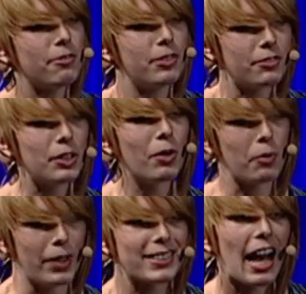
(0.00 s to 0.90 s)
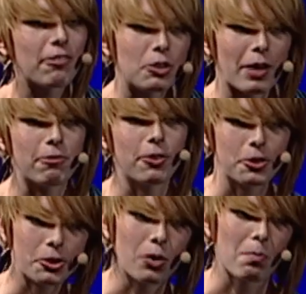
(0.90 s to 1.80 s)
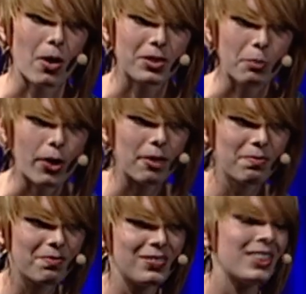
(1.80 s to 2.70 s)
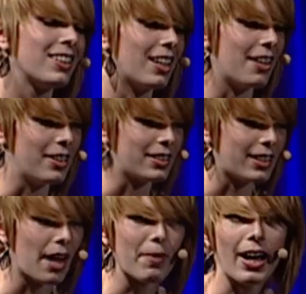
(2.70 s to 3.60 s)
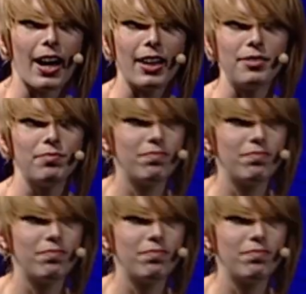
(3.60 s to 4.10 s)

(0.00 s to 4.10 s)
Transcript: 51 weeks after my first show in Baltimore. And this time I had,